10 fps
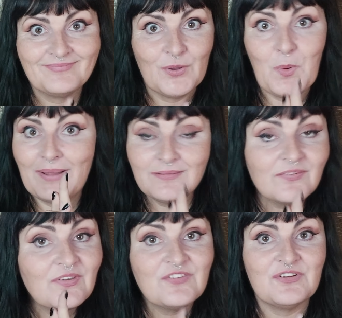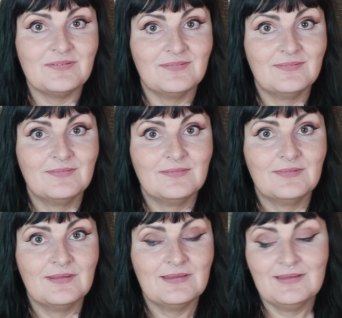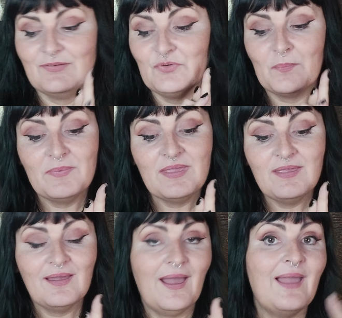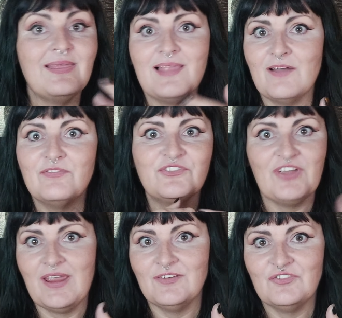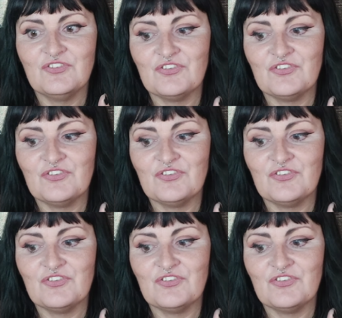One decision. For me, I love change,